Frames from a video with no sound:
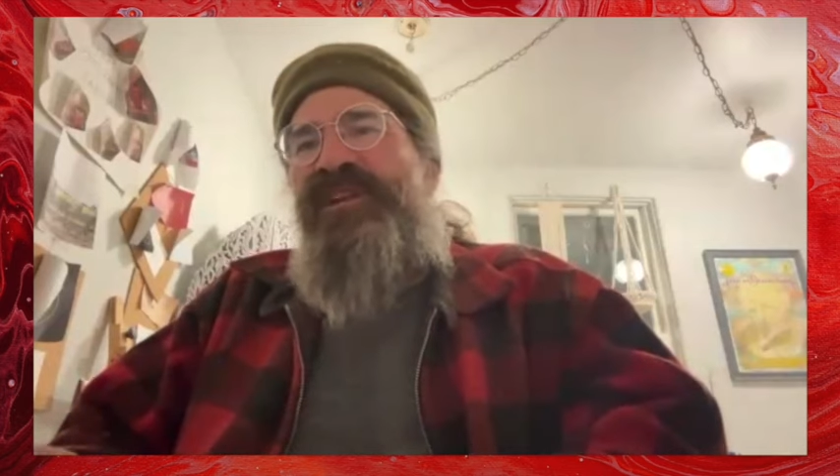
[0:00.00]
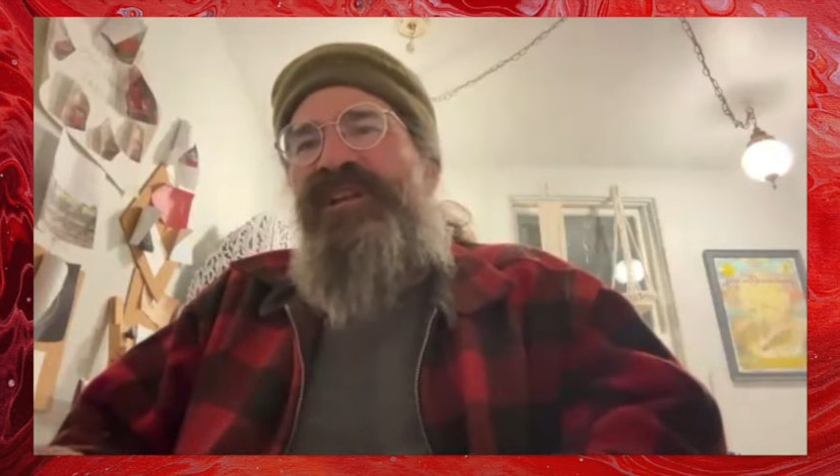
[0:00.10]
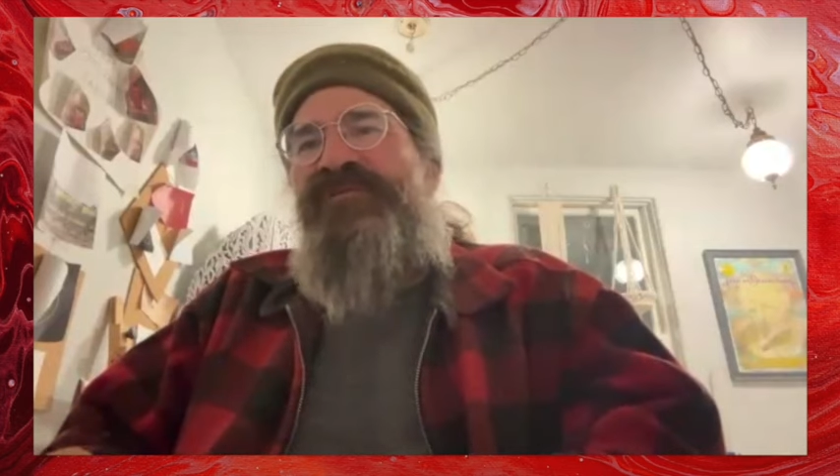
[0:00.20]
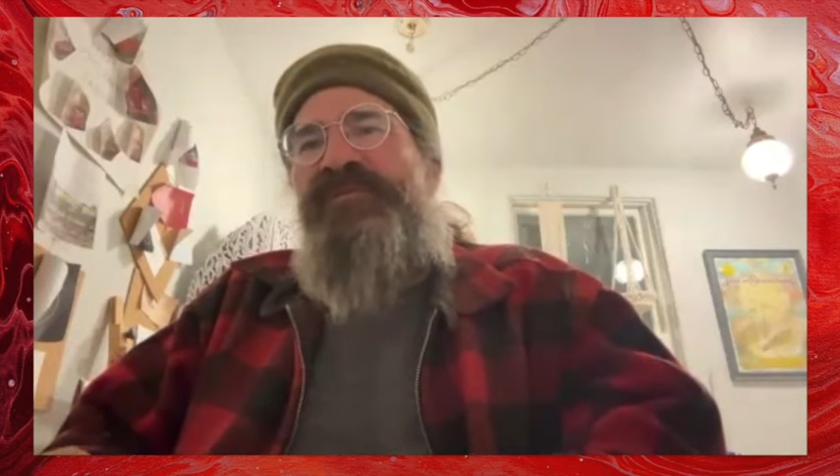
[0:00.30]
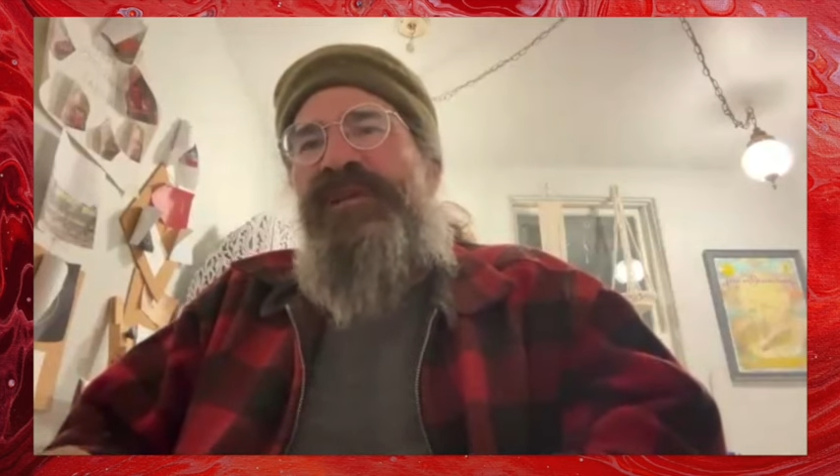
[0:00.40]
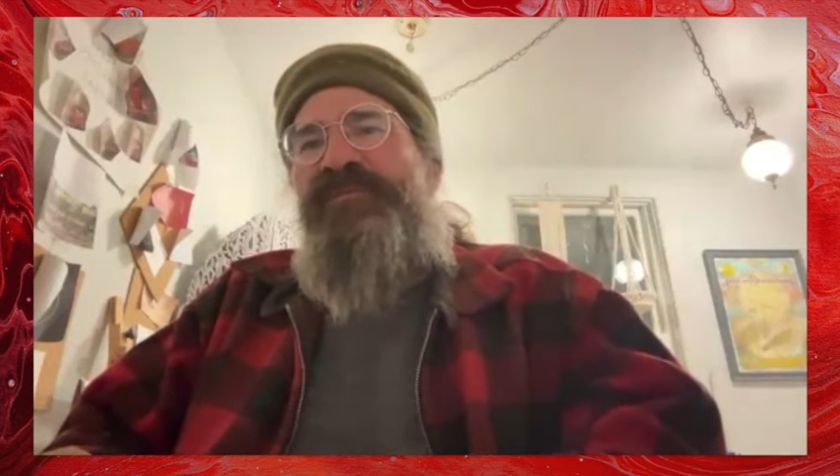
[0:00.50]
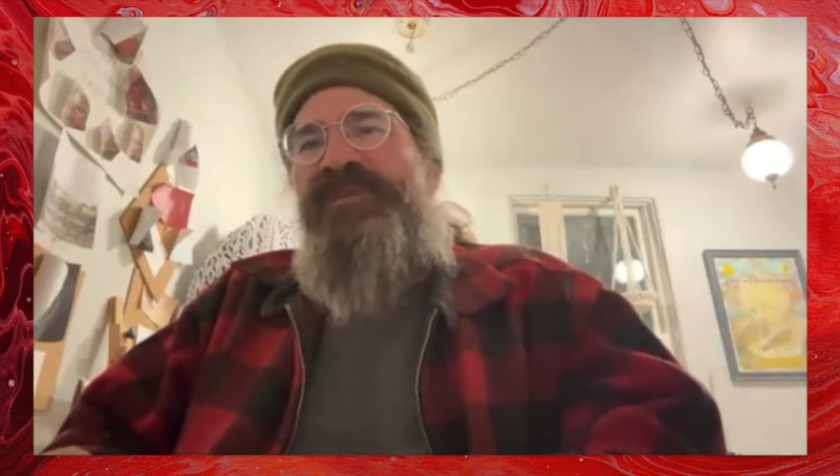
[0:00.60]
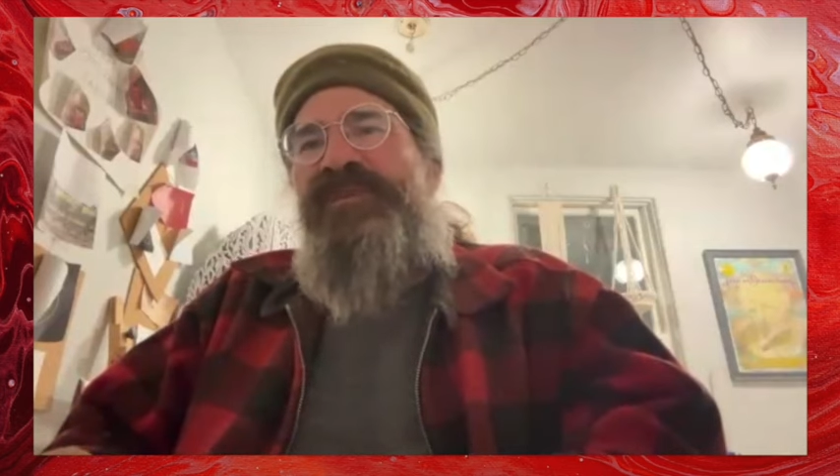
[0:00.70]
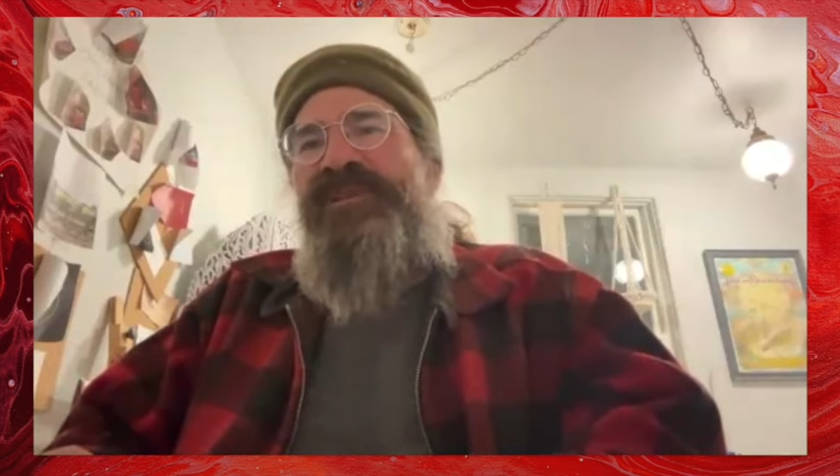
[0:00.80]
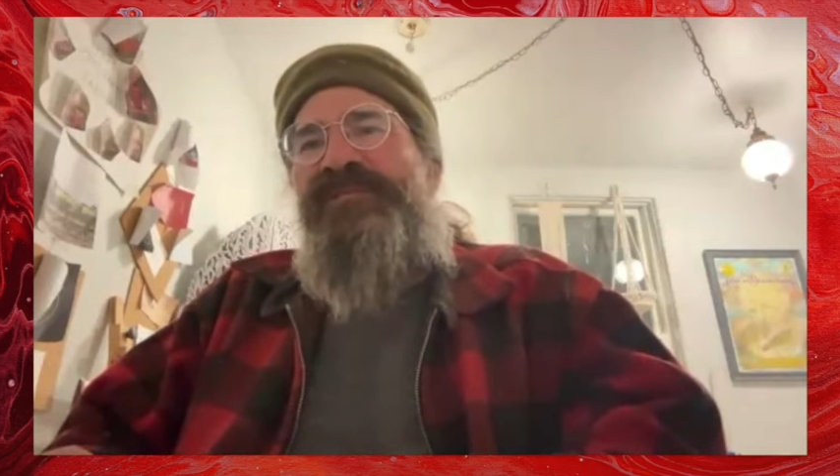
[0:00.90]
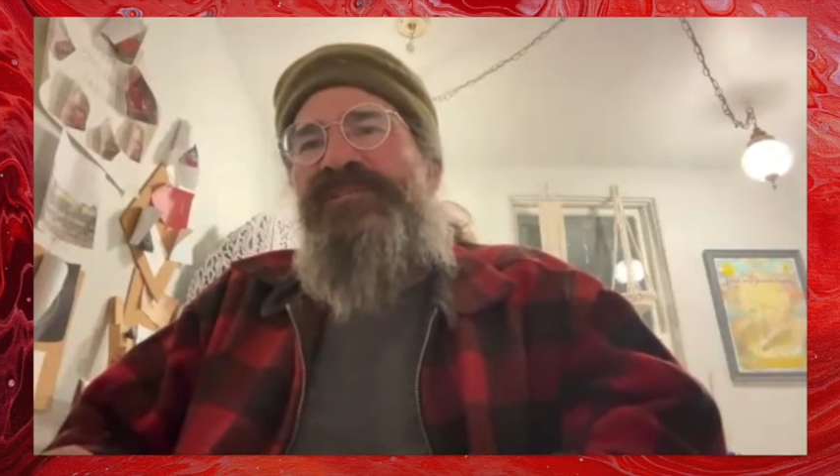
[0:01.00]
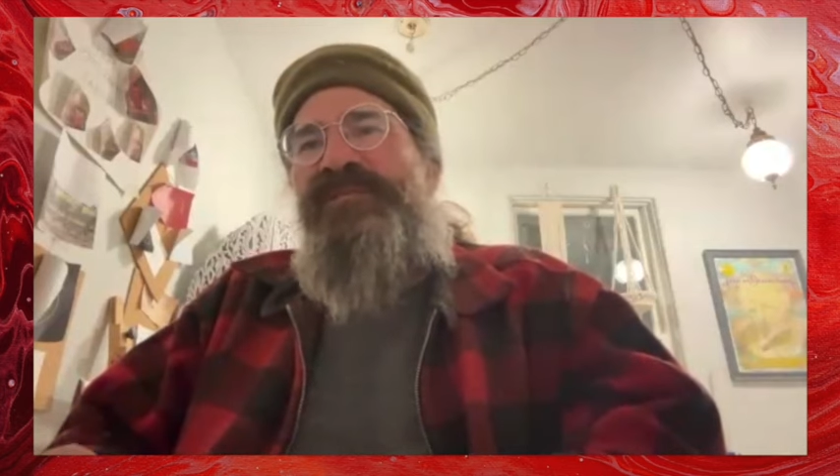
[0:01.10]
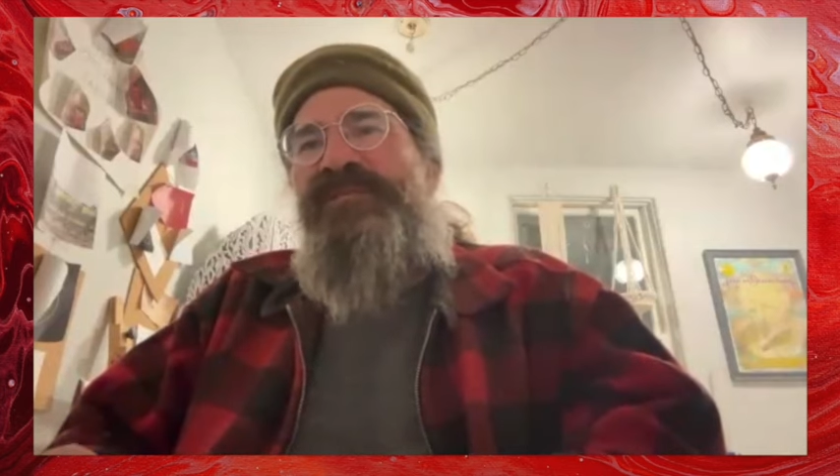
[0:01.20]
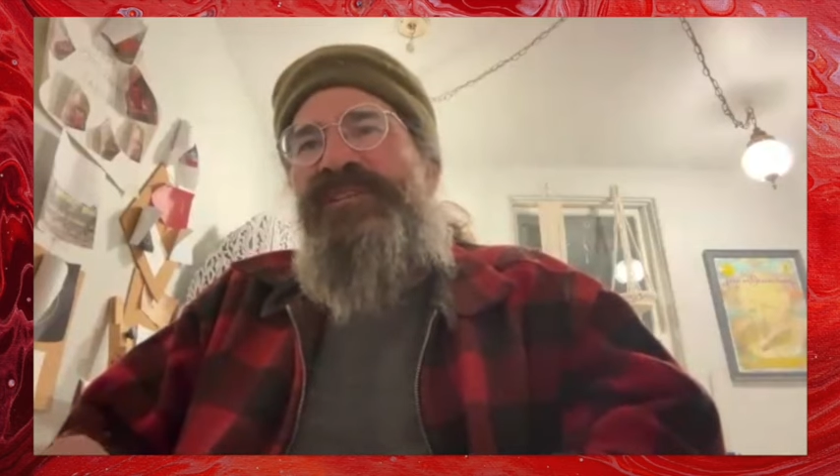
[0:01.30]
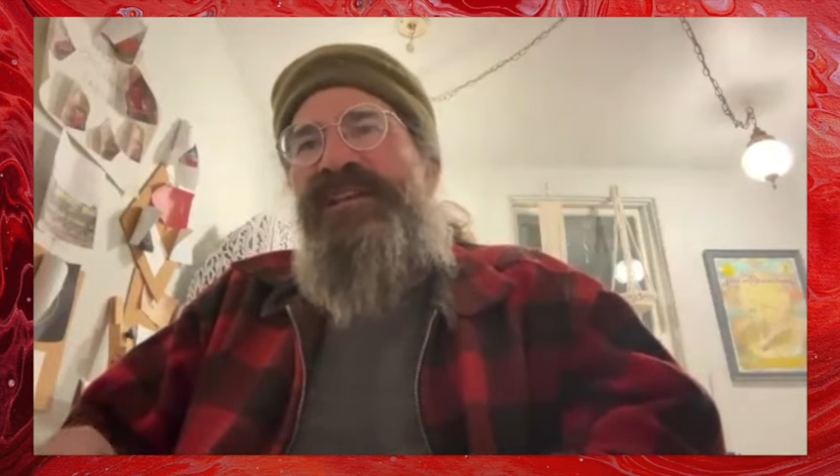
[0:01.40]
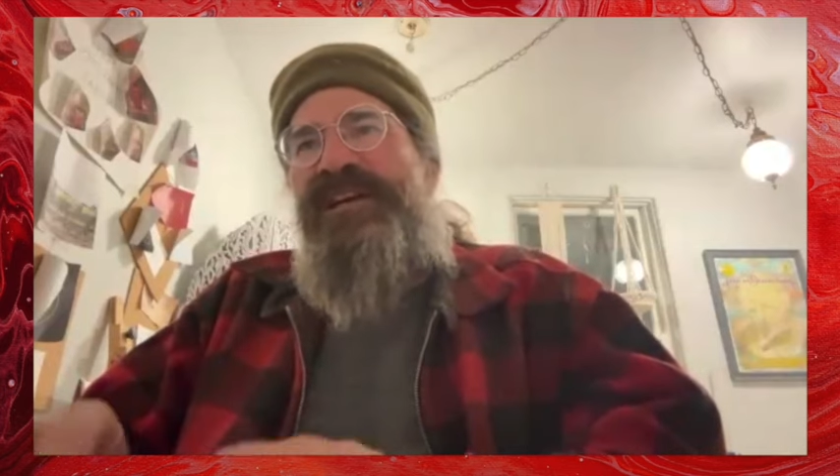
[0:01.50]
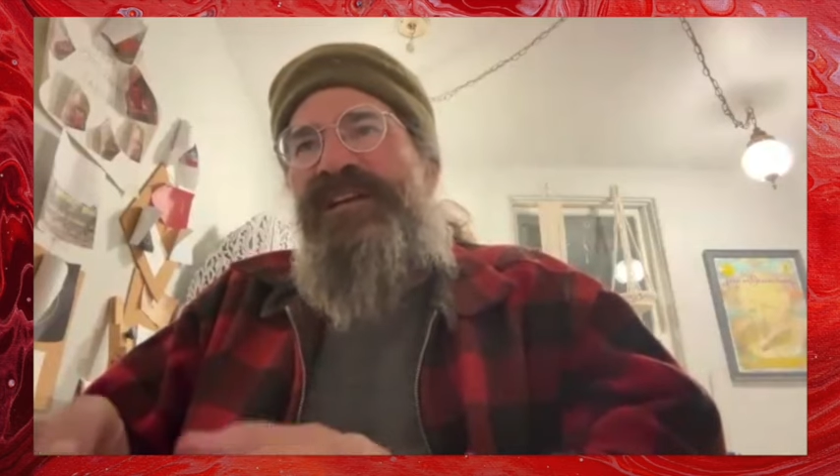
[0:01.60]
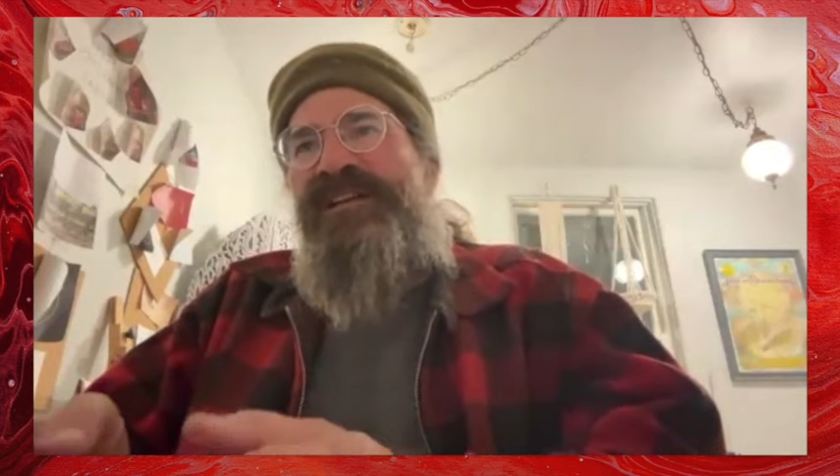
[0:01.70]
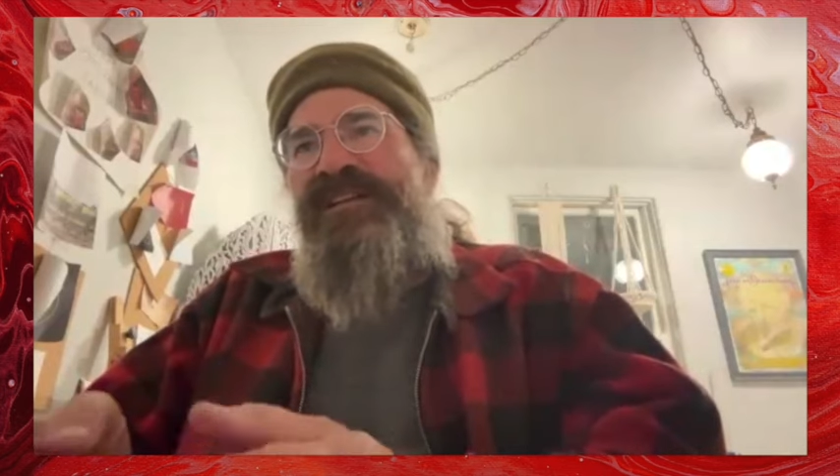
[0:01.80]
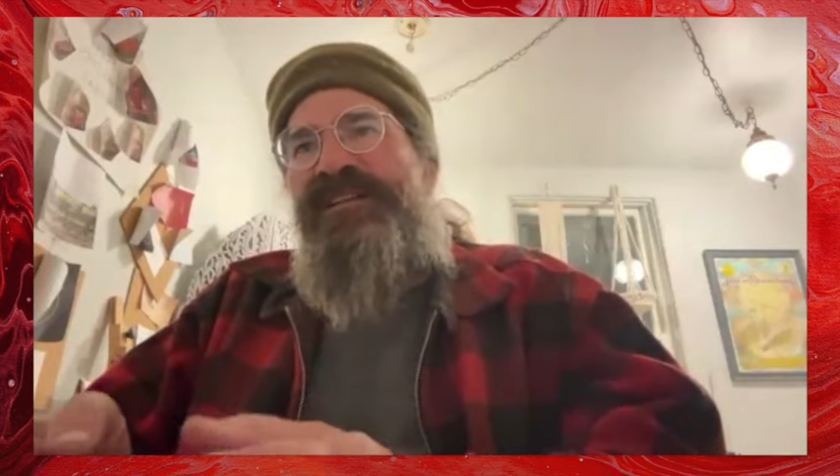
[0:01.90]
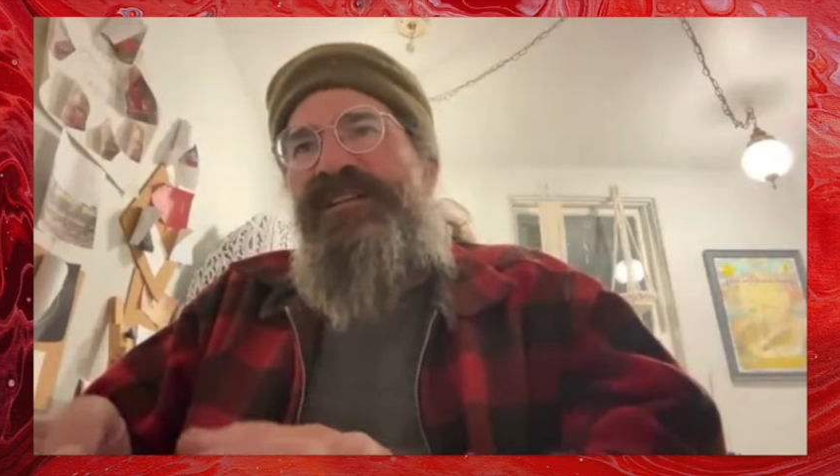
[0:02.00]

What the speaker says: whatever it might be, something that